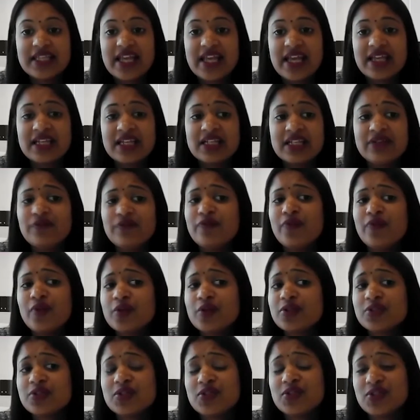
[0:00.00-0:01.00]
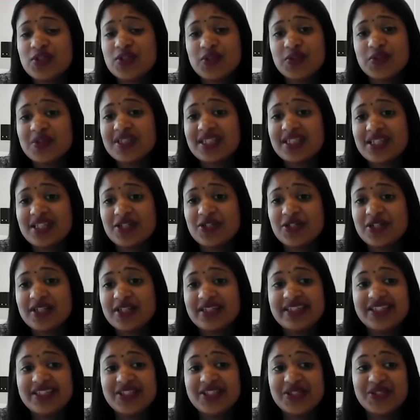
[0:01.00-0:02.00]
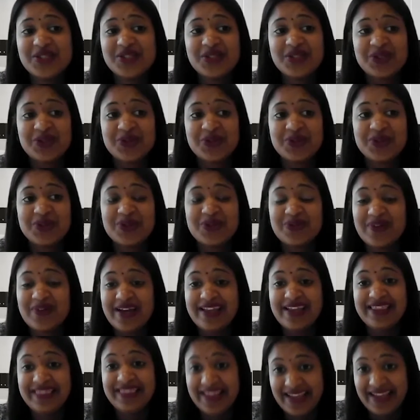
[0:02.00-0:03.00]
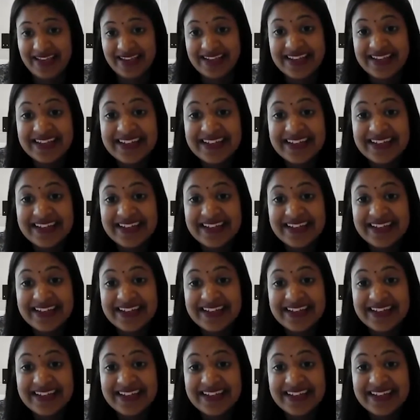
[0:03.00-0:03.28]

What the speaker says: and it forces you essentially to do the right thing.